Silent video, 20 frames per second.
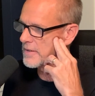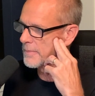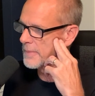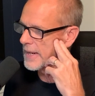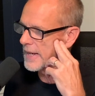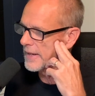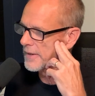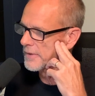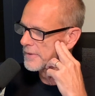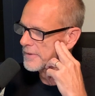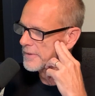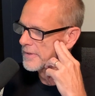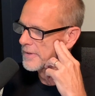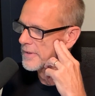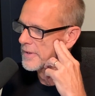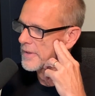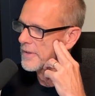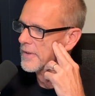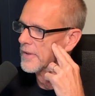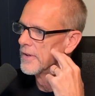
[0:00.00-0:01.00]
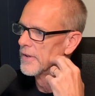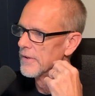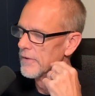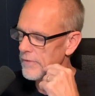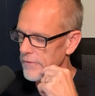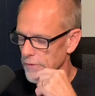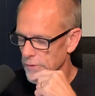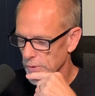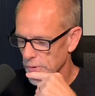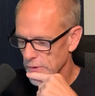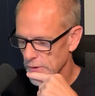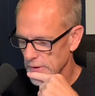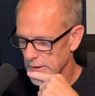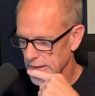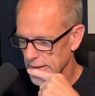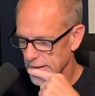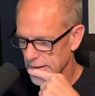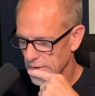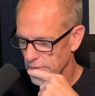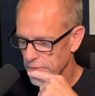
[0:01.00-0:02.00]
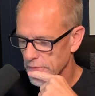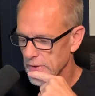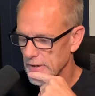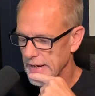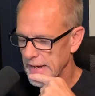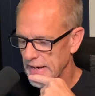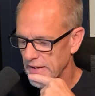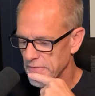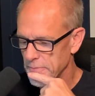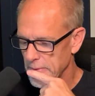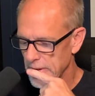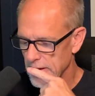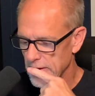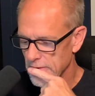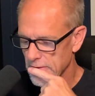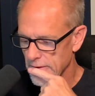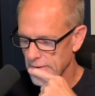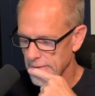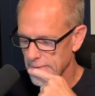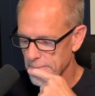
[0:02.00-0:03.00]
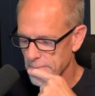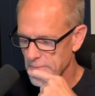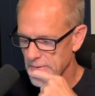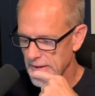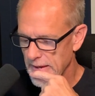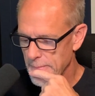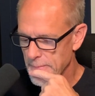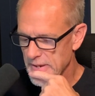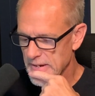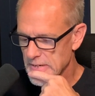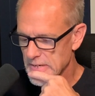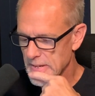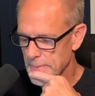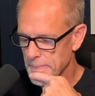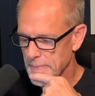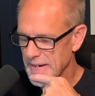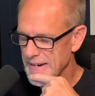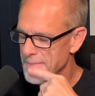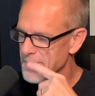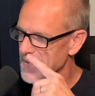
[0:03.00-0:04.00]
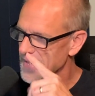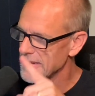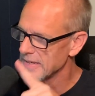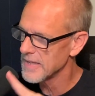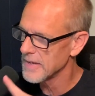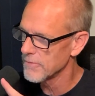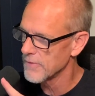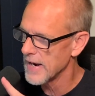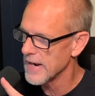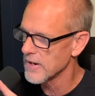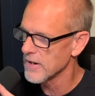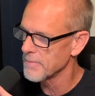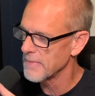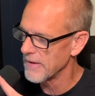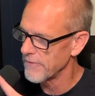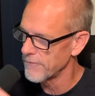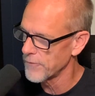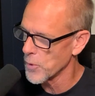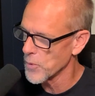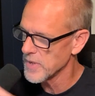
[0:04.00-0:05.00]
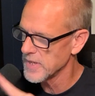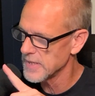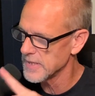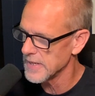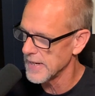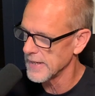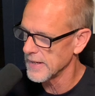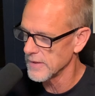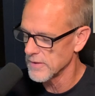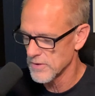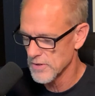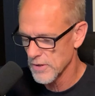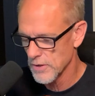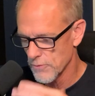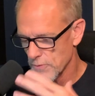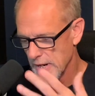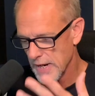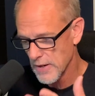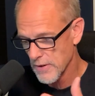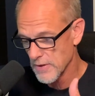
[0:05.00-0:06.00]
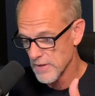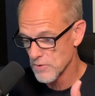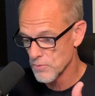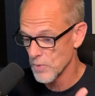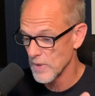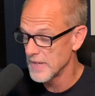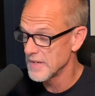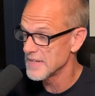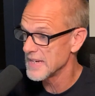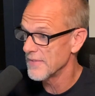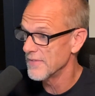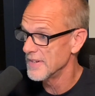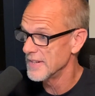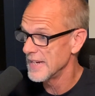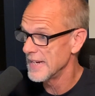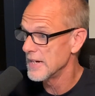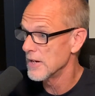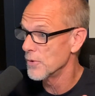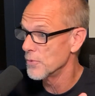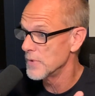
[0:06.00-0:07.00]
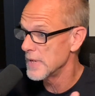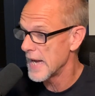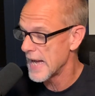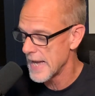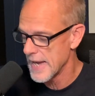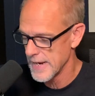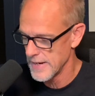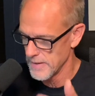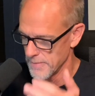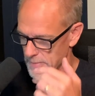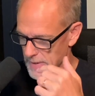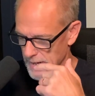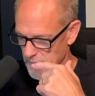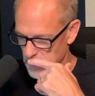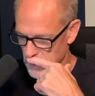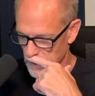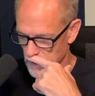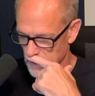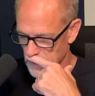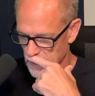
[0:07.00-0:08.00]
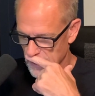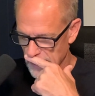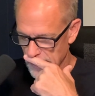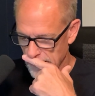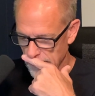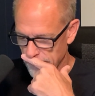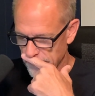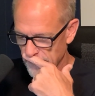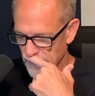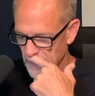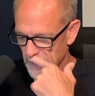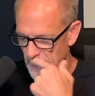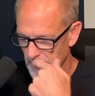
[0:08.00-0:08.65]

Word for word: a mile for uh, for a half marathon. He missed it, but he missed the record by 40 seconds. So the record is 117.09, amazingly enough.